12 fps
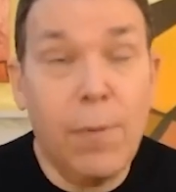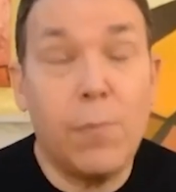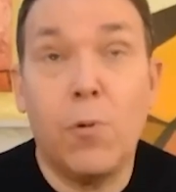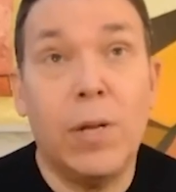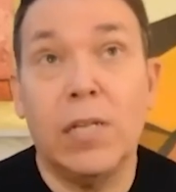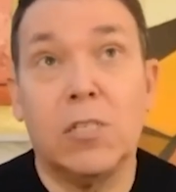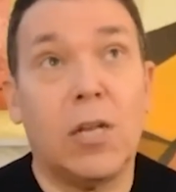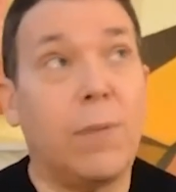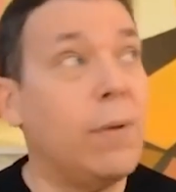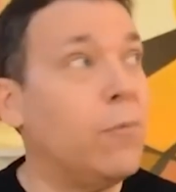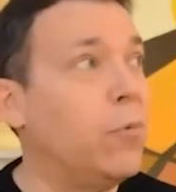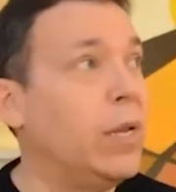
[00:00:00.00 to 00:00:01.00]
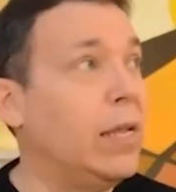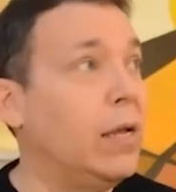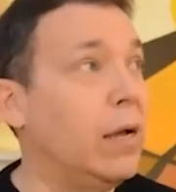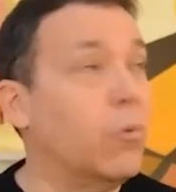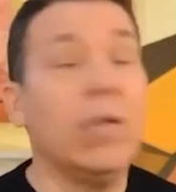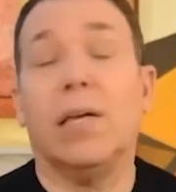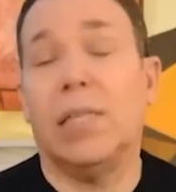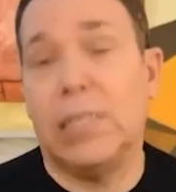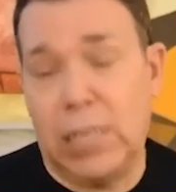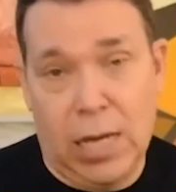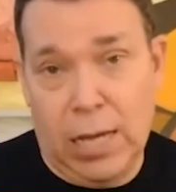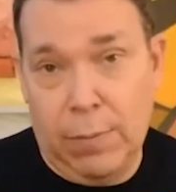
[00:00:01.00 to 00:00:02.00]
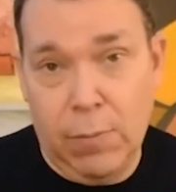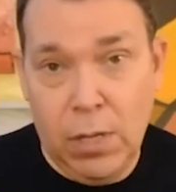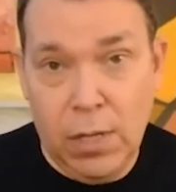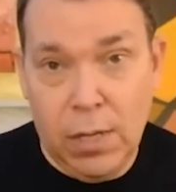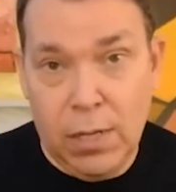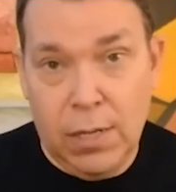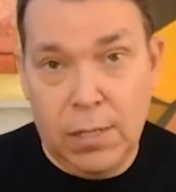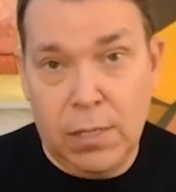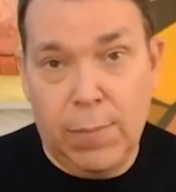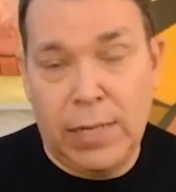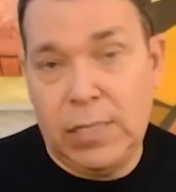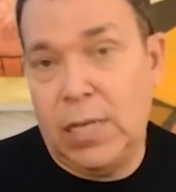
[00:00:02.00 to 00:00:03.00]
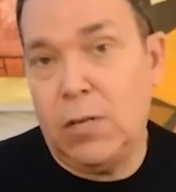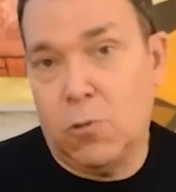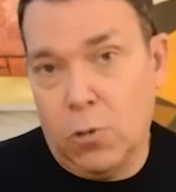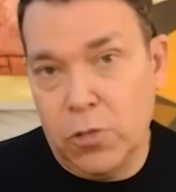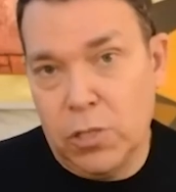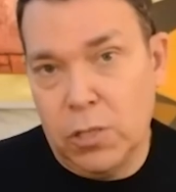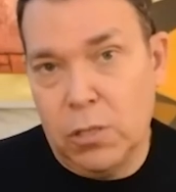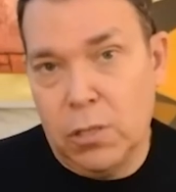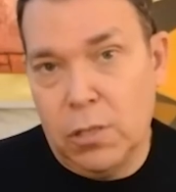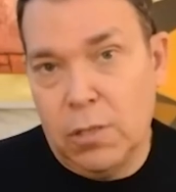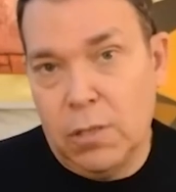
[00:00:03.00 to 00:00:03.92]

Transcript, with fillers: I remember reading a, I remember reading A Wrinkle in Time to my 10-year-olds.